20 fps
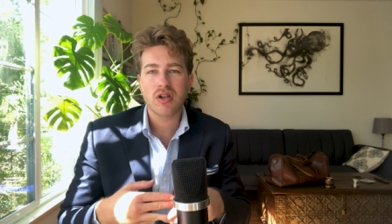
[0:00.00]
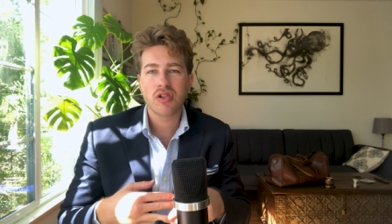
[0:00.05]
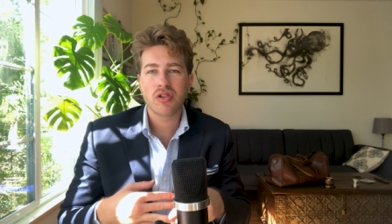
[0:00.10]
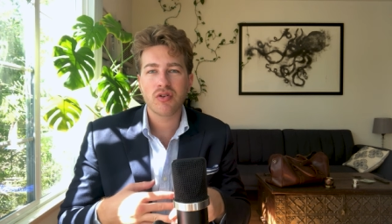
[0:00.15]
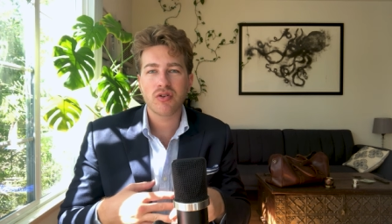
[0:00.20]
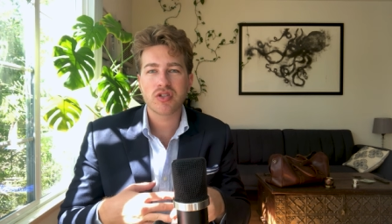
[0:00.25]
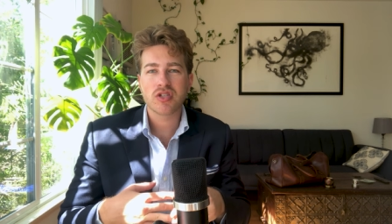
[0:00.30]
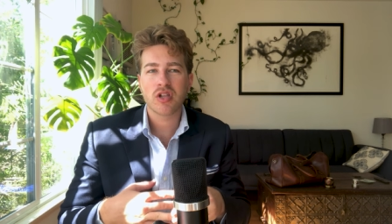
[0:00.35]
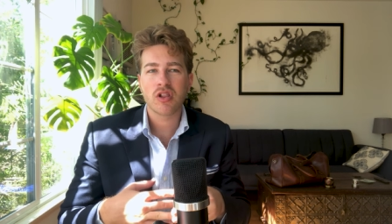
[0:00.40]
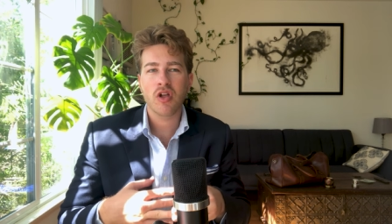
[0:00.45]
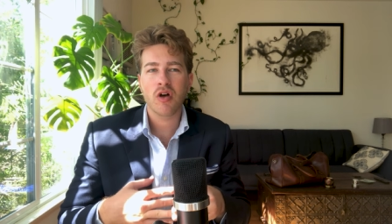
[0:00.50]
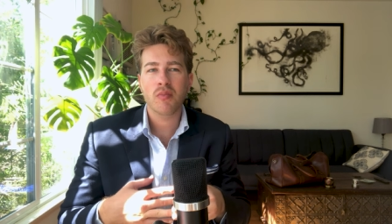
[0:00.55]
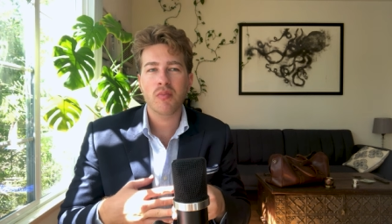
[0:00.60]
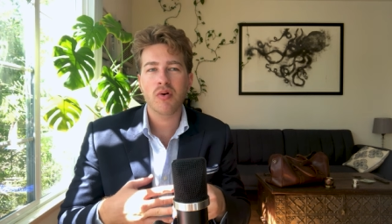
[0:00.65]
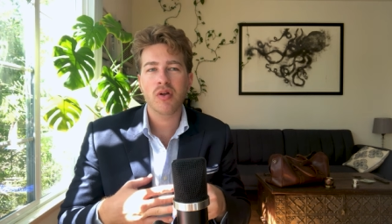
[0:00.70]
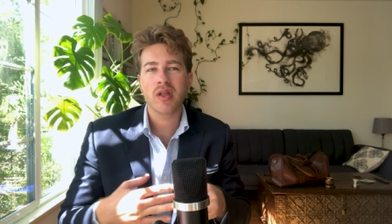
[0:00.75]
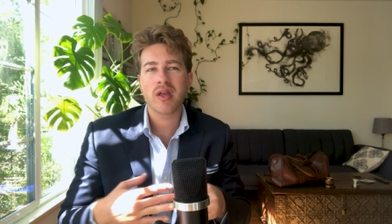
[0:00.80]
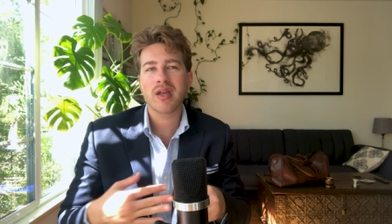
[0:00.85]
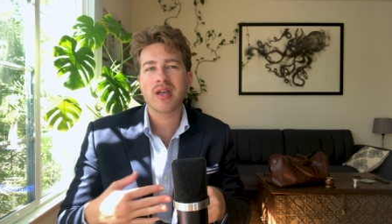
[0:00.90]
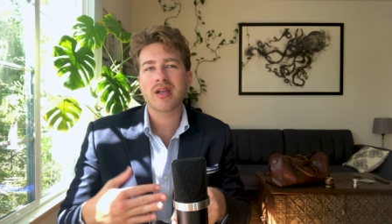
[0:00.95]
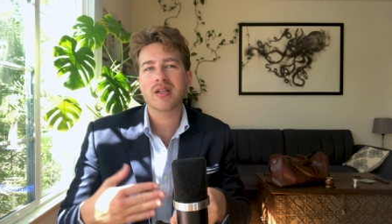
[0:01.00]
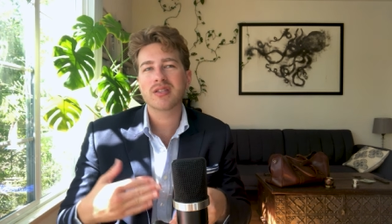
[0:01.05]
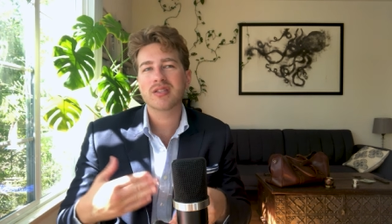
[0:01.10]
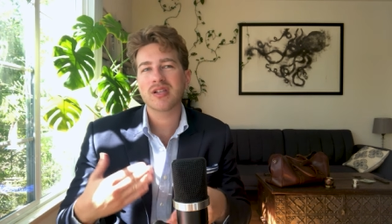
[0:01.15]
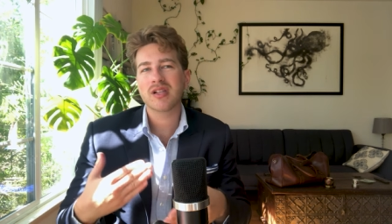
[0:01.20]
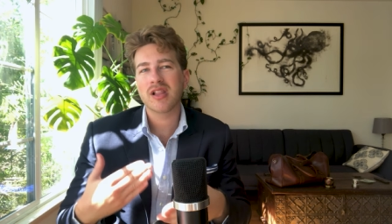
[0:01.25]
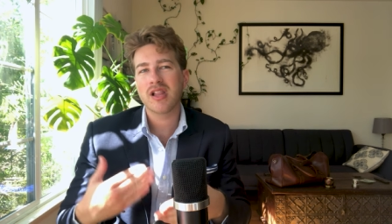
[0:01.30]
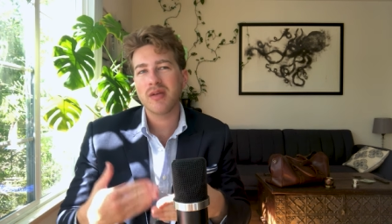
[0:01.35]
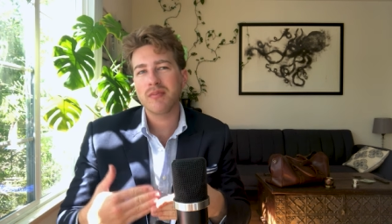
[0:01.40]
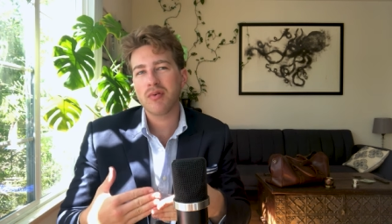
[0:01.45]
looks a lot more like a
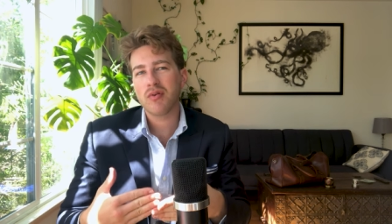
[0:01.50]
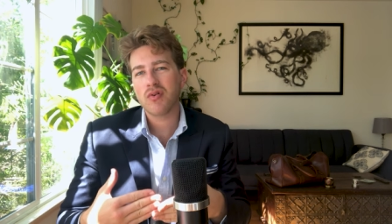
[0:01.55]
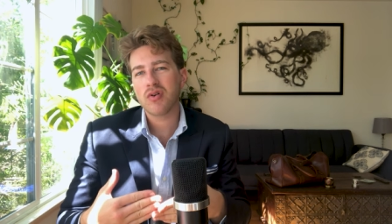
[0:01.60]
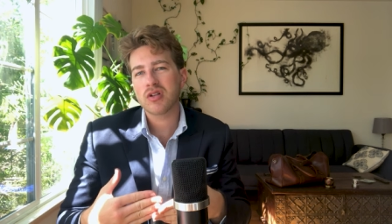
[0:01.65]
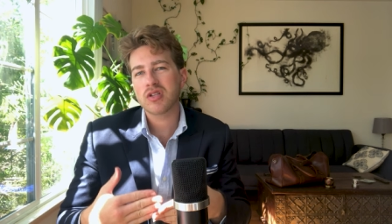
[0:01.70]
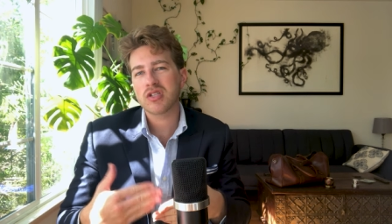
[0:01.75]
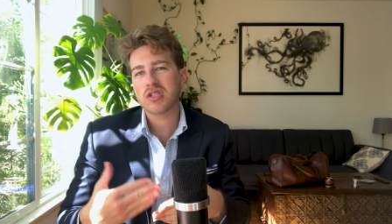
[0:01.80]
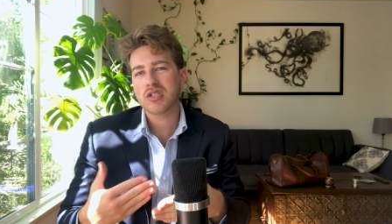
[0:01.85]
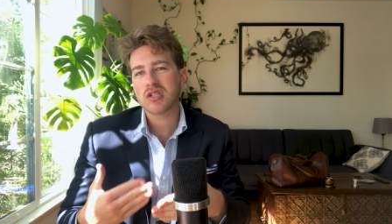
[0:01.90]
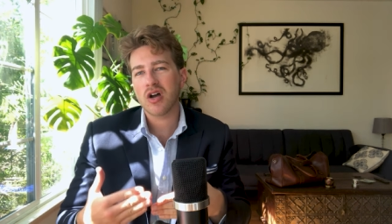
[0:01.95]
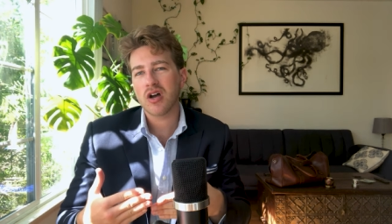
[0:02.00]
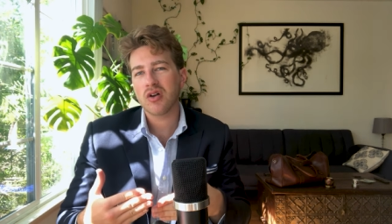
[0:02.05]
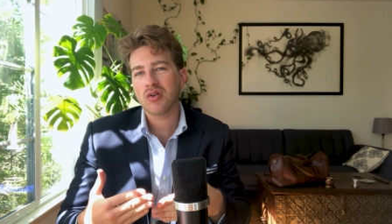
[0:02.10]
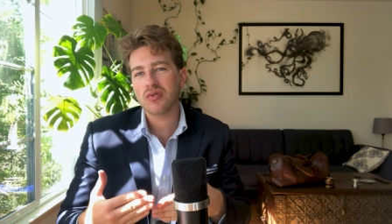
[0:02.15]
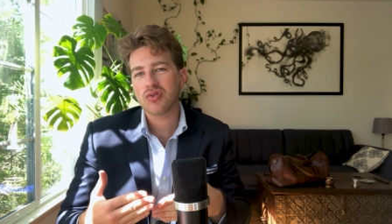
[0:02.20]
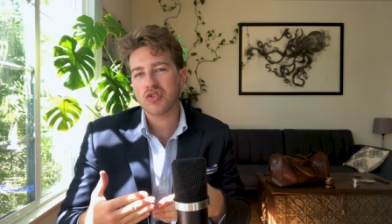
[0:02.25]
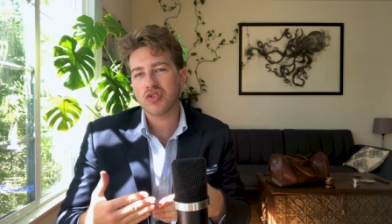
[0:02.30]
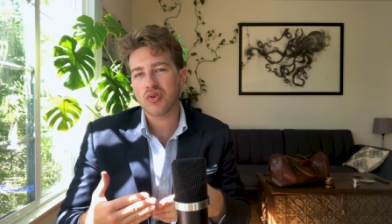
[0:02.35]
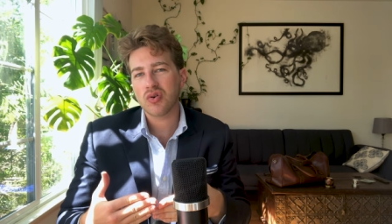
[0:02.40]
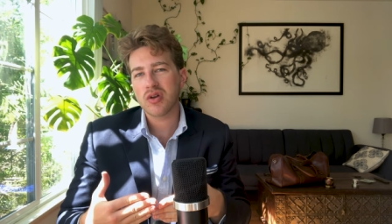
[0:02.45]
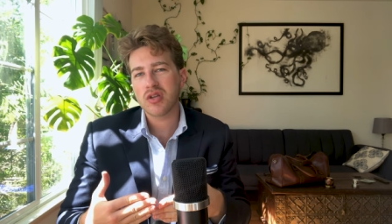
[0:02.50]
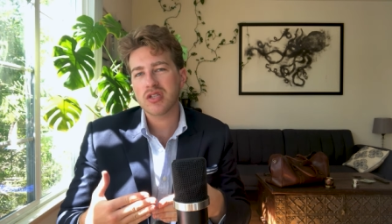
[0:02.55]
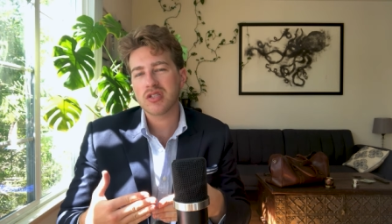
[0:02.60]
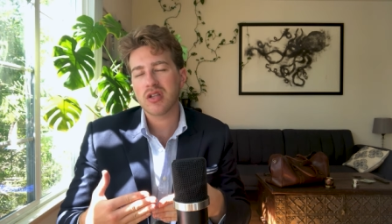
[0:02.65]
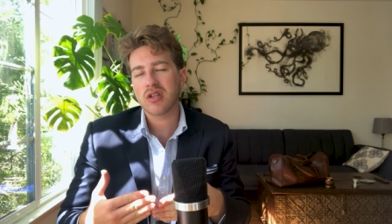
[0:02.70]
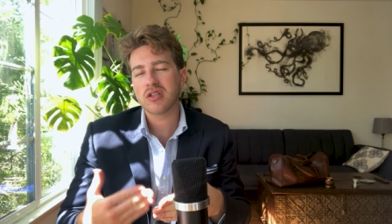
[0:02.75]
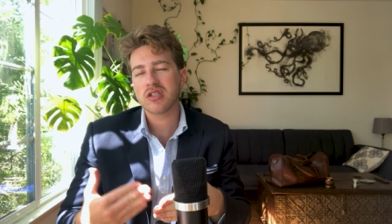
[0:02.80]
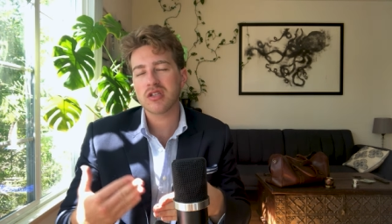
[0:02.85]
deliberate style choice than